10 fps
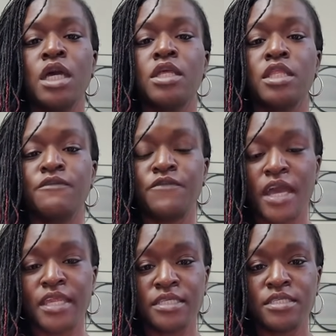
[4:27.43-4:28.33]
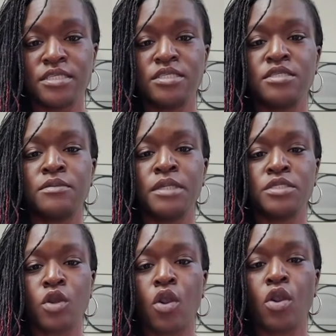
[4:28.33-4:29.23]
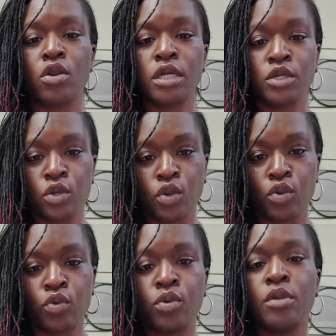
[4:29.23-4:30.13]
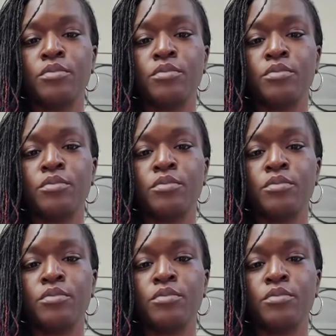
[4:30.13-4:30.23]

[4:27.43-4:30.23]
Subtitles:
the lymphatic system is all a go